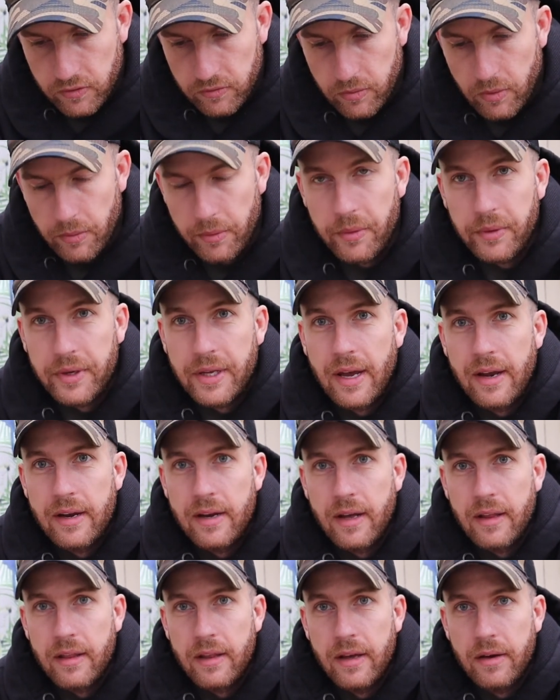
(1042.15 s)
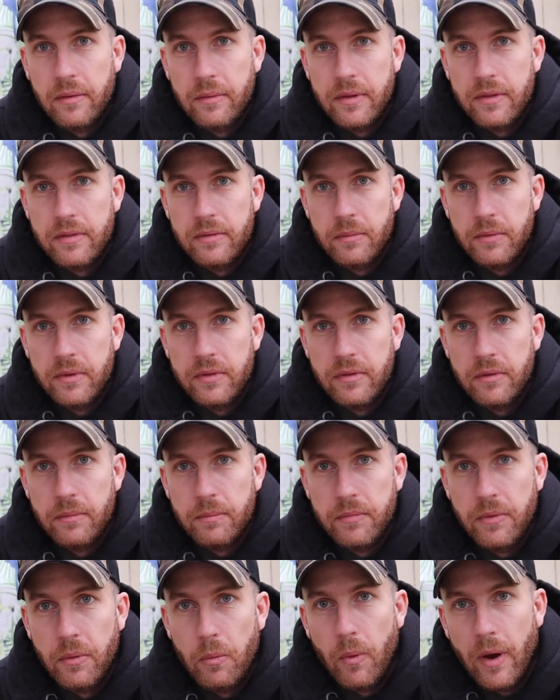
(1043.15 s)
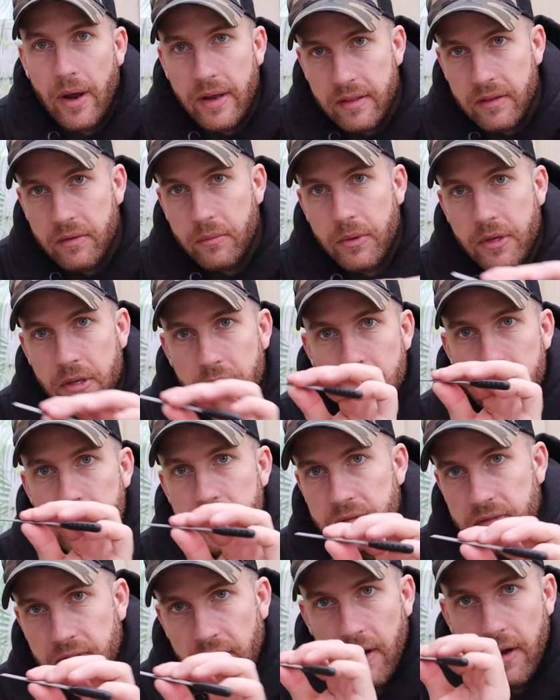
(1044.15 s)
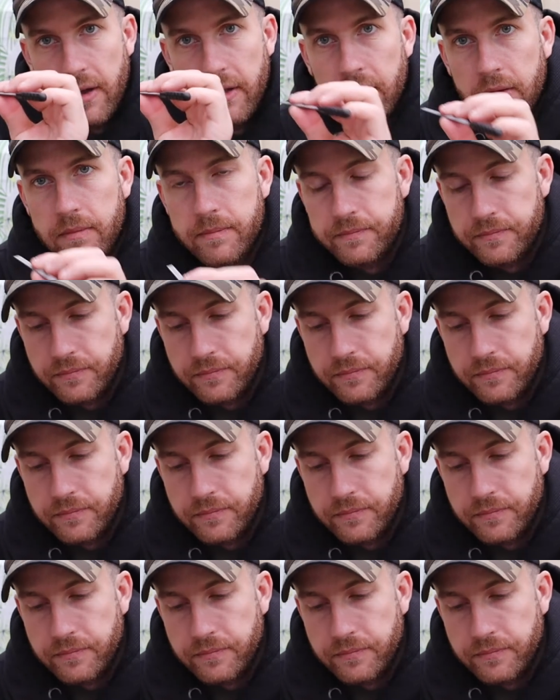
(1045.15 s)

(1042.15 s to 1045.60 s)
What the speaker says: of what we were getting at there with the way that we use the file,